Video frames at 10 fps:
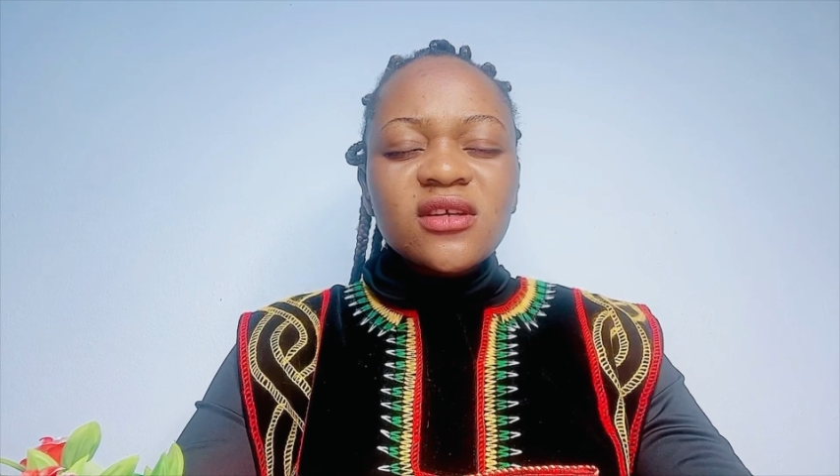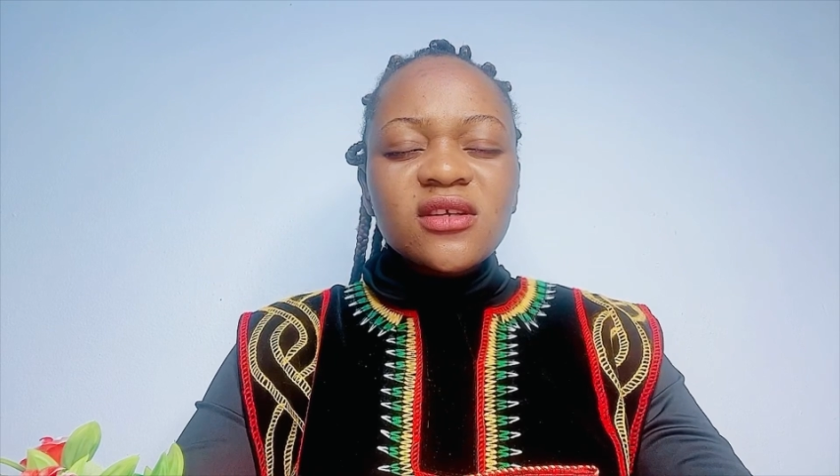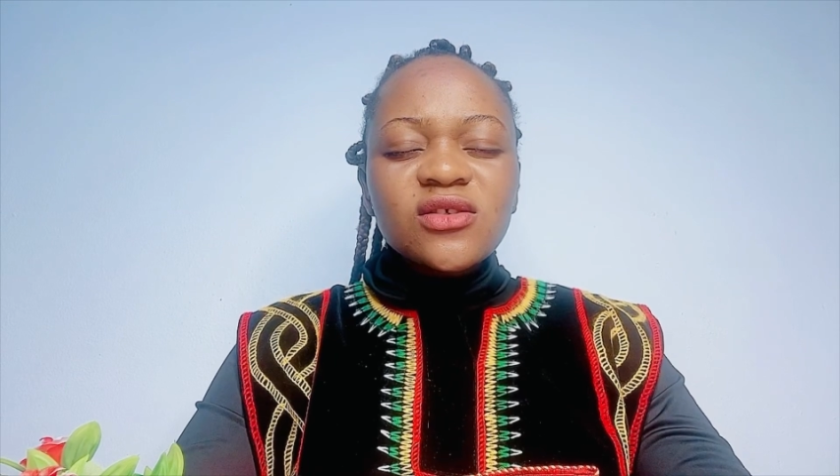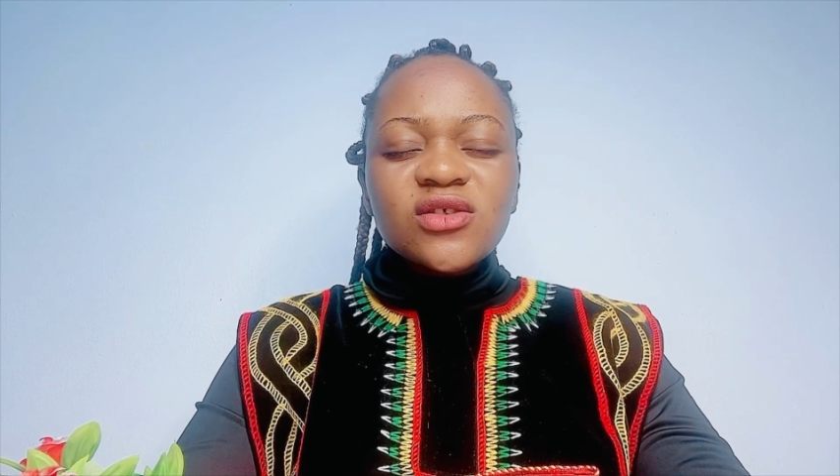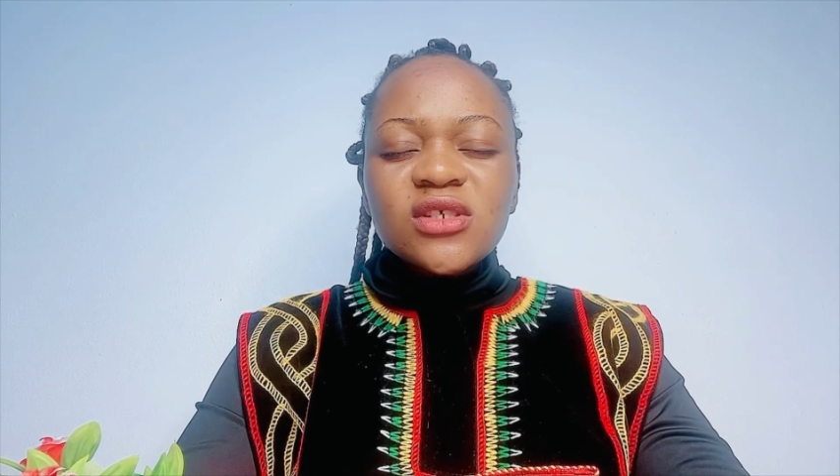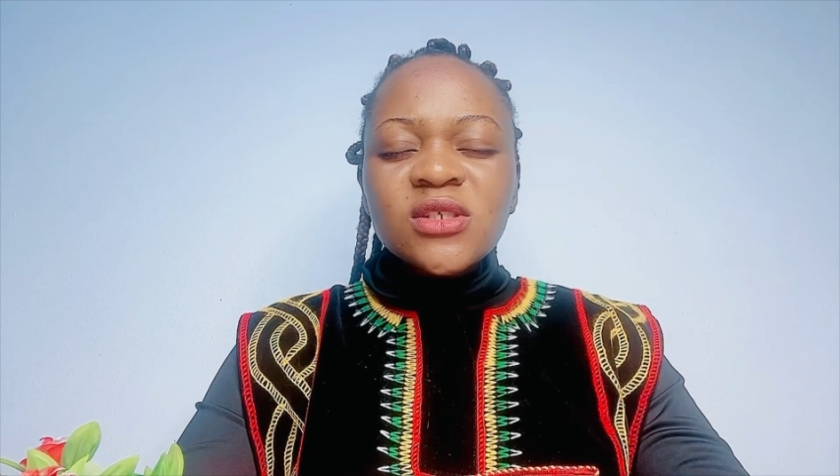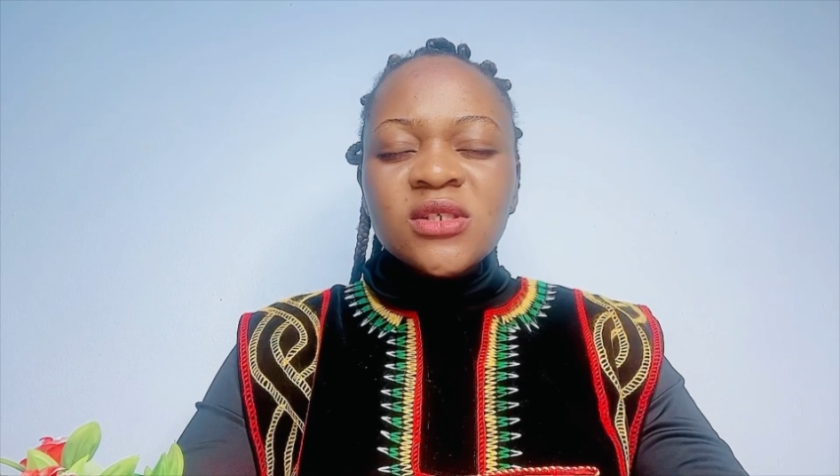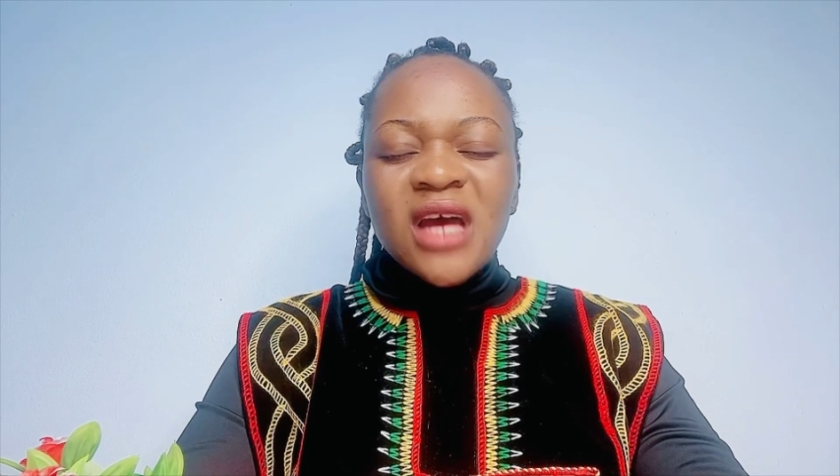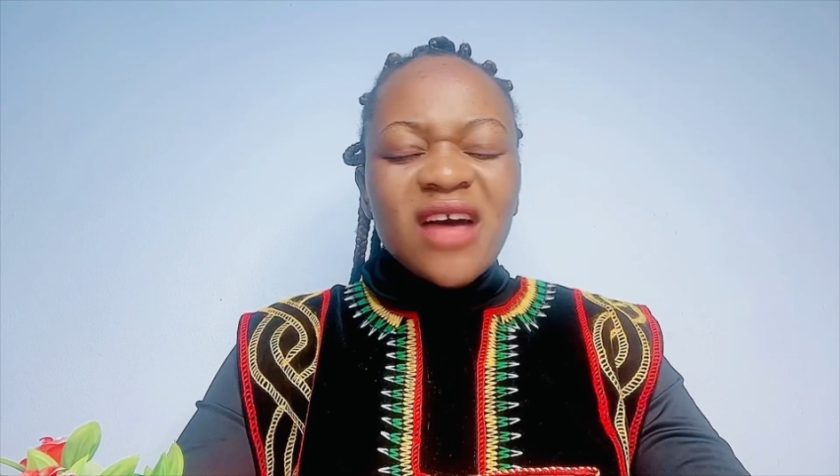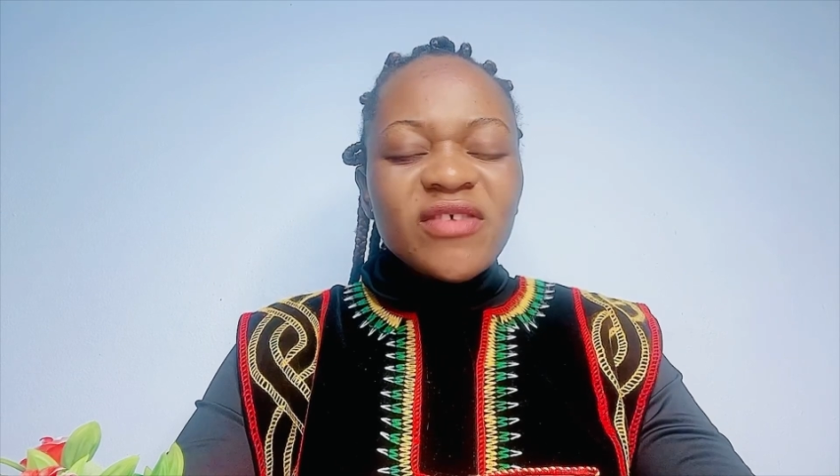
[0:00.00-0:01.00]
you're
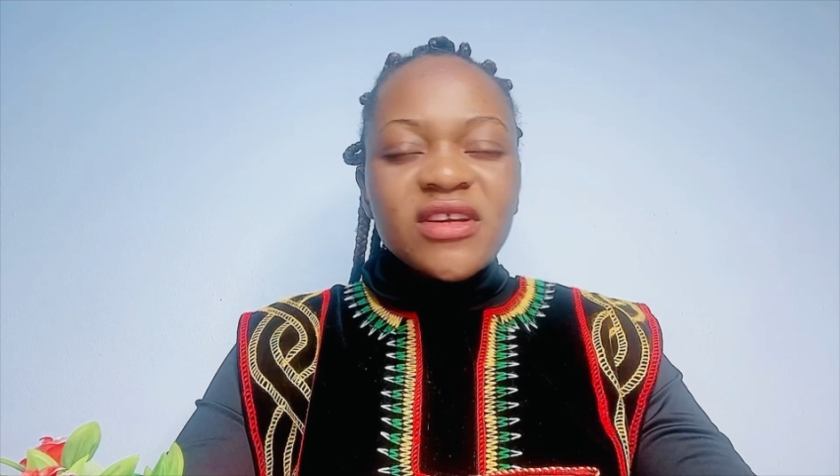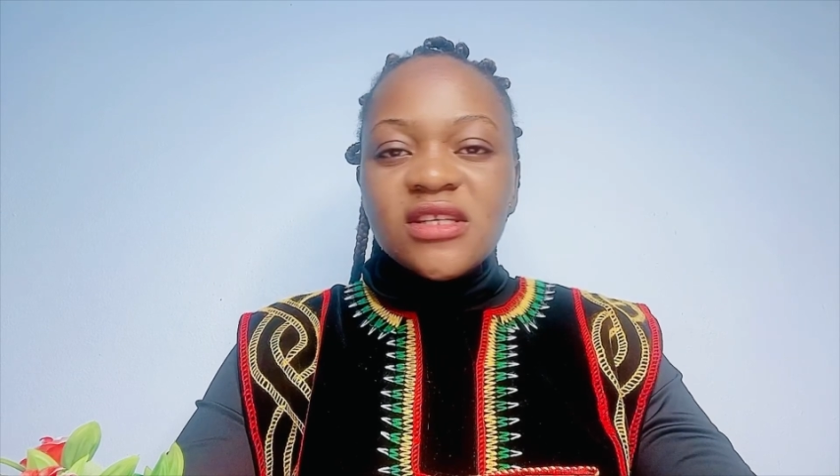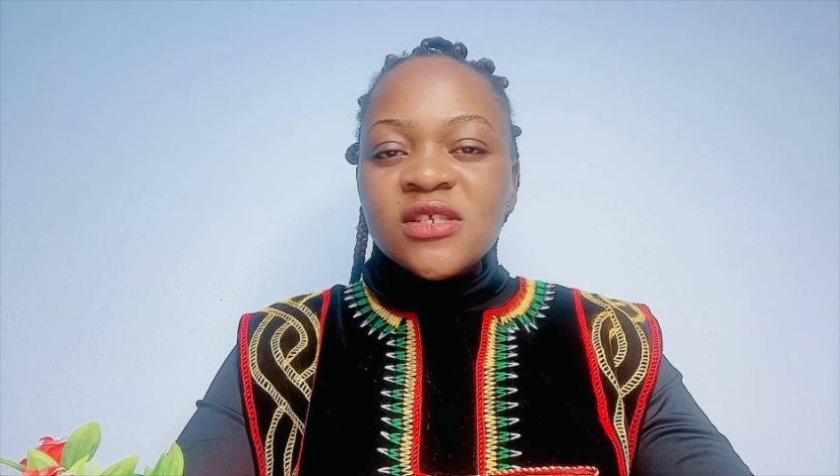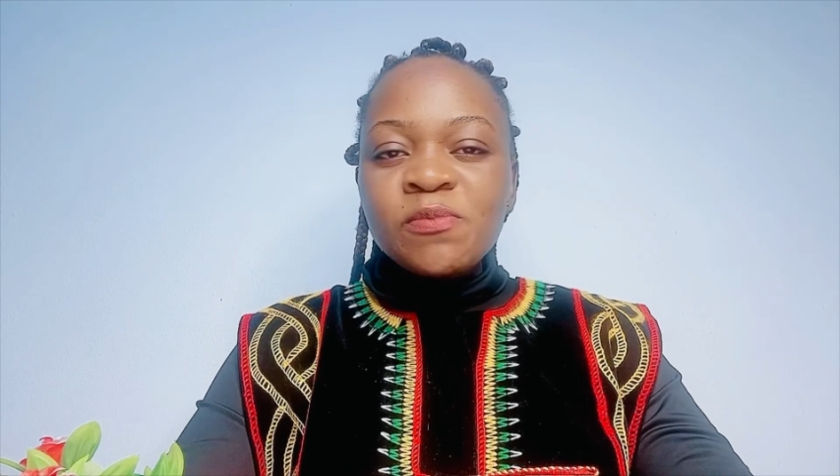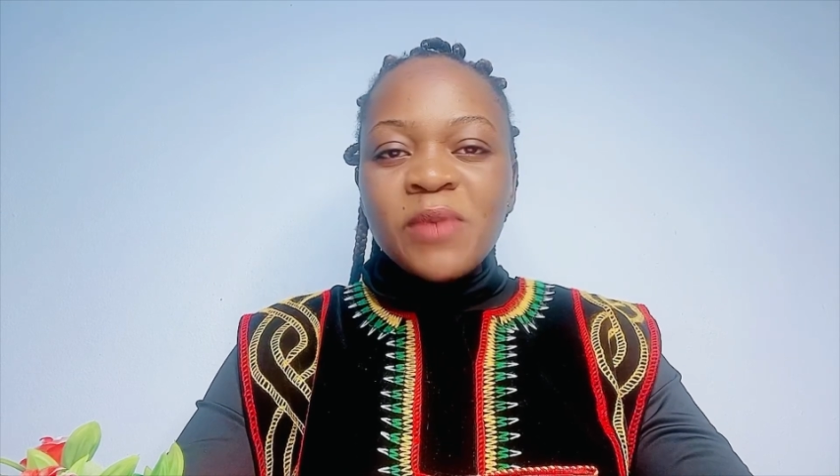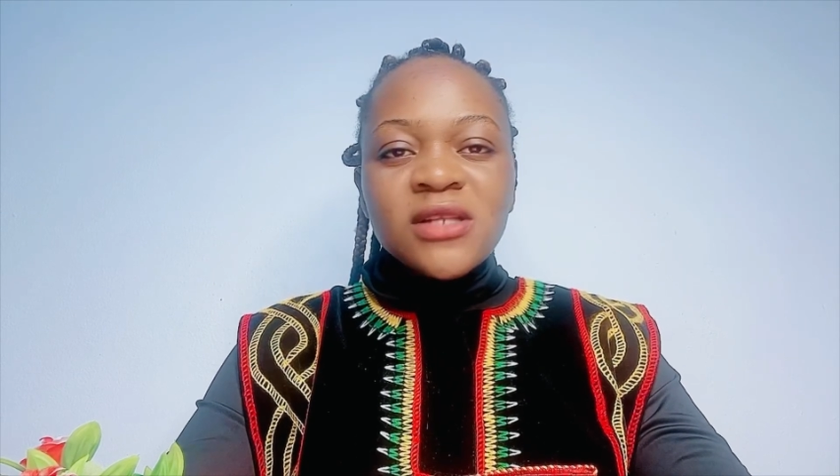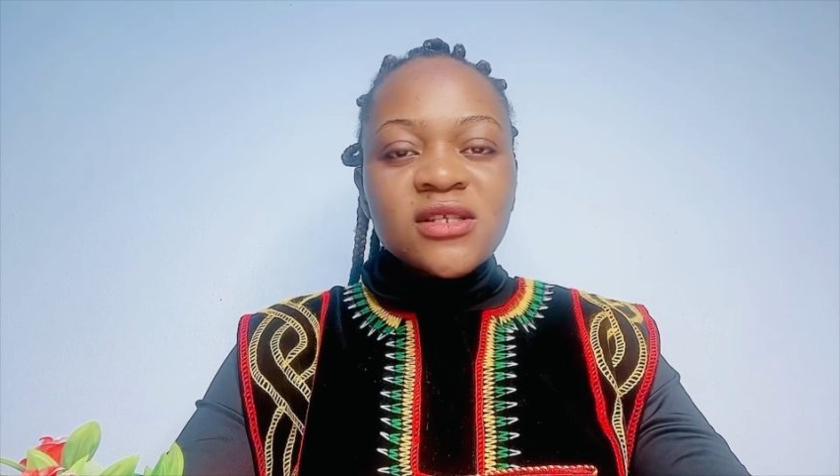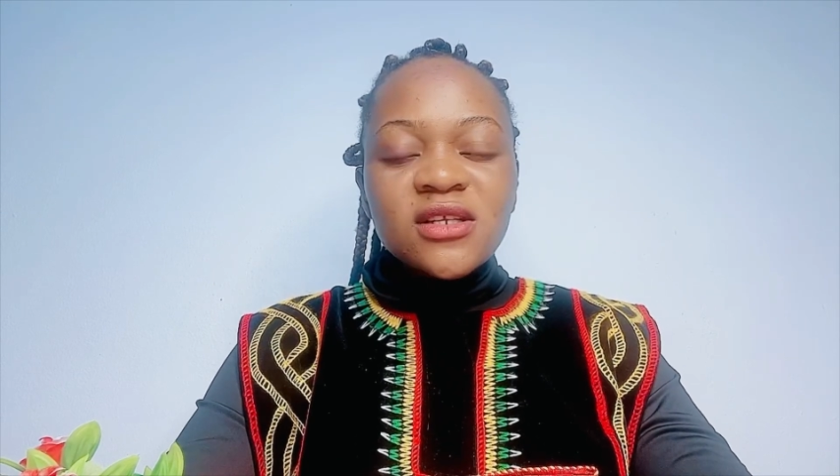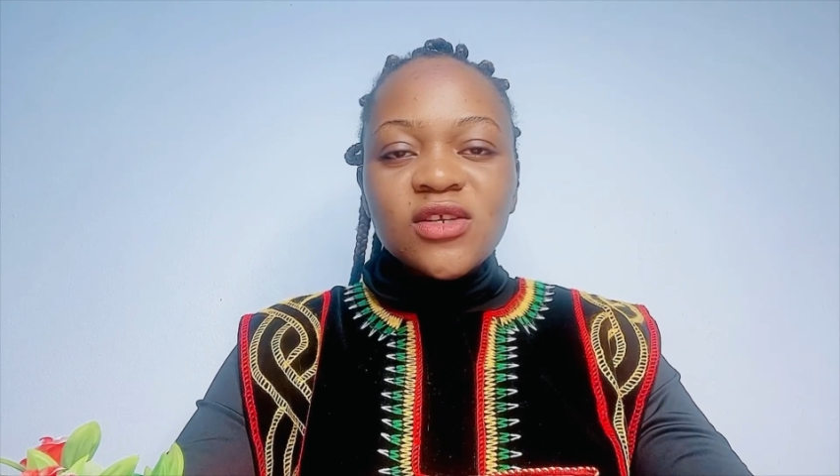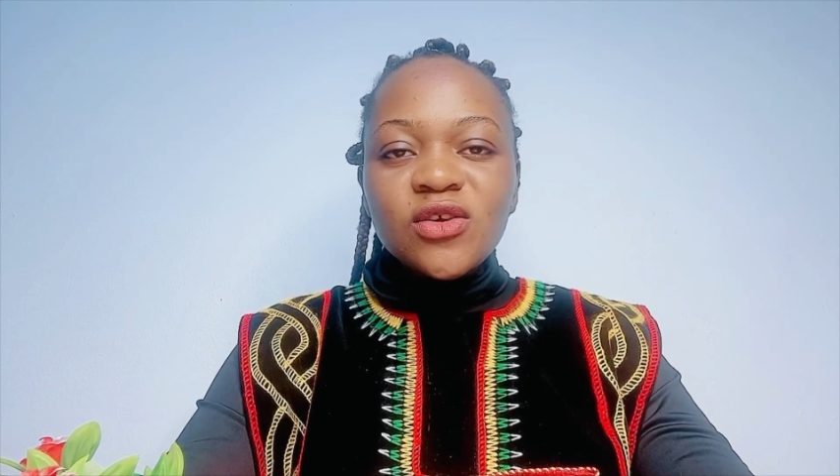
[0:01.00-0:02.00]
just having this
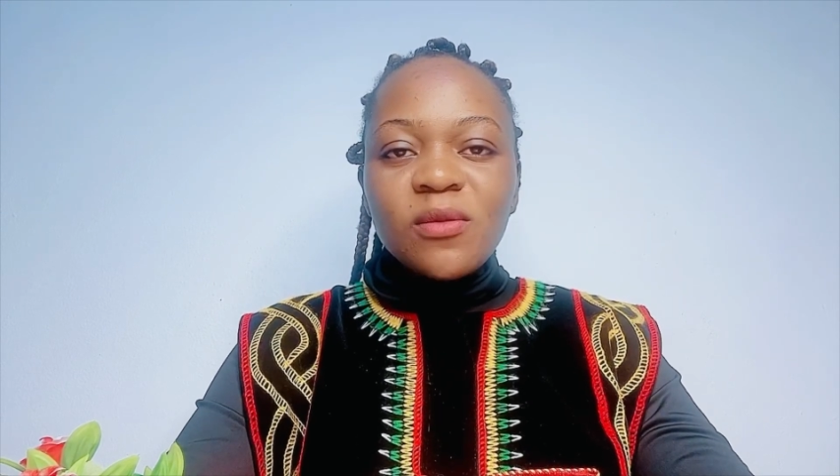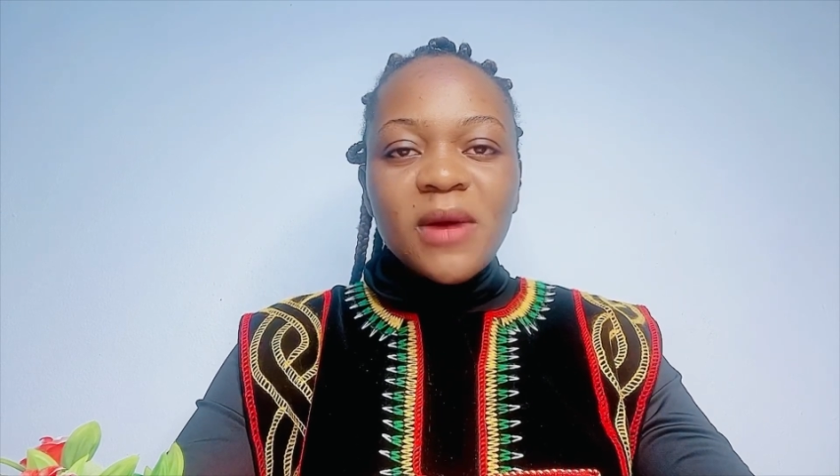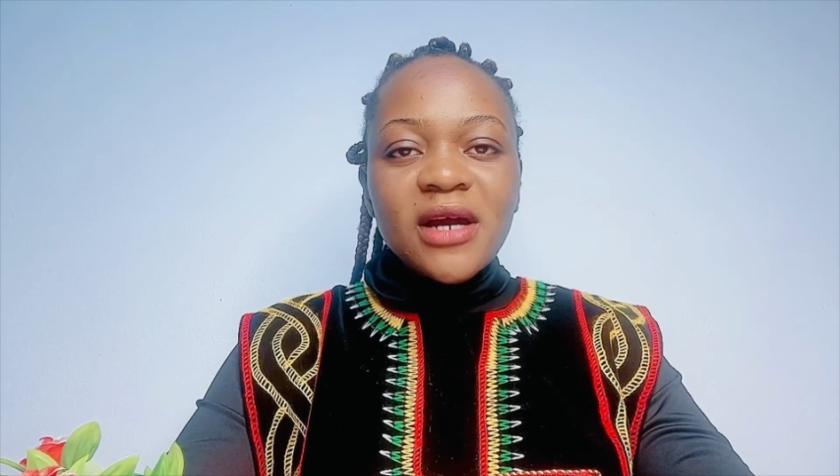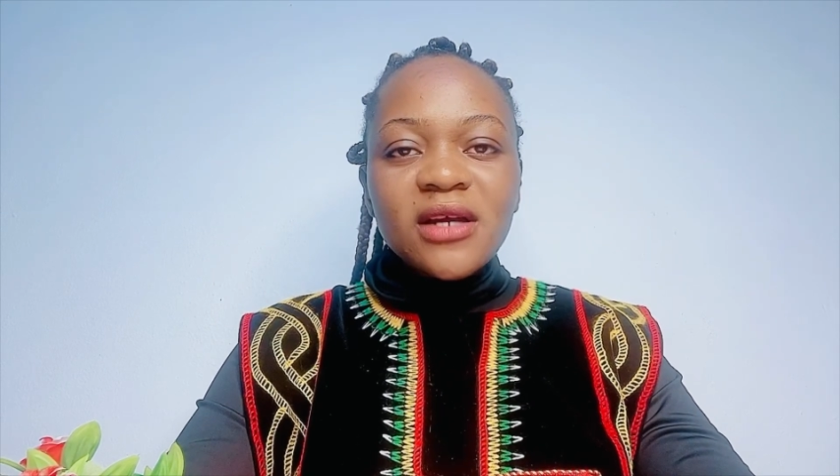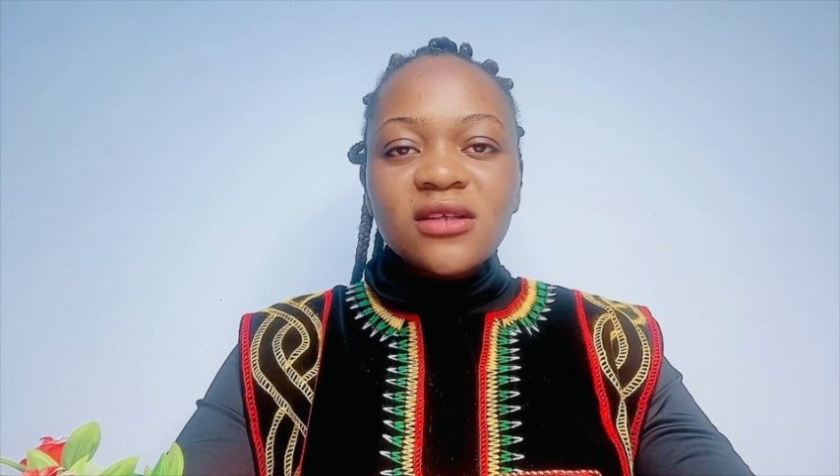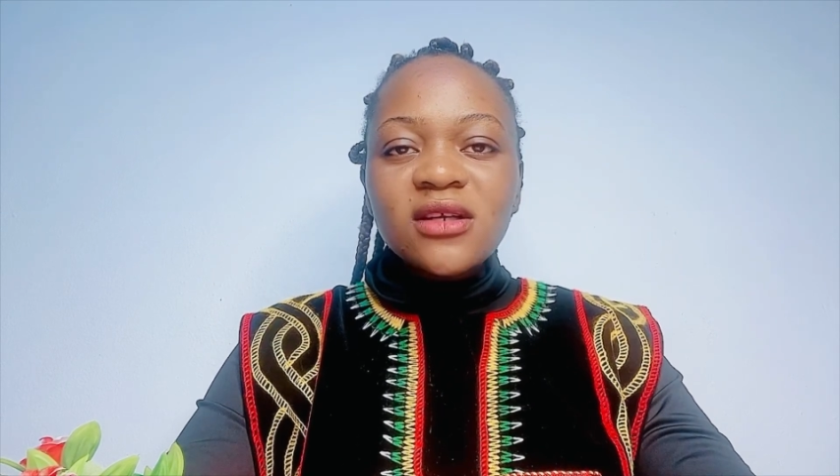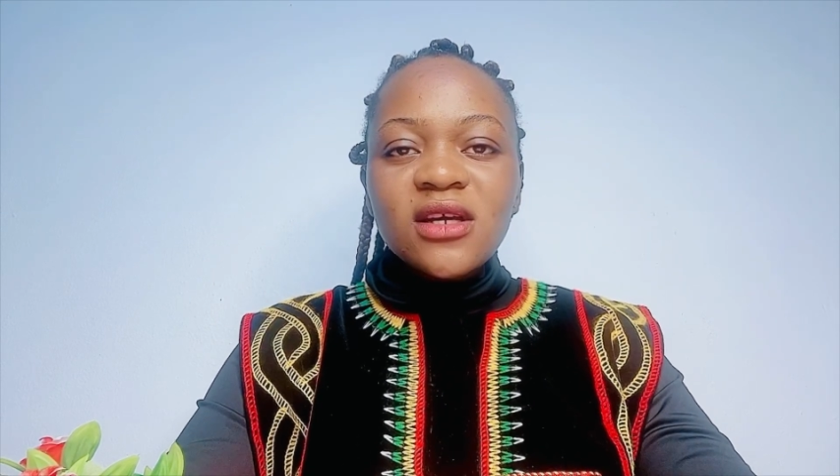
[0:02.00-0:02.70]
battle in your mind.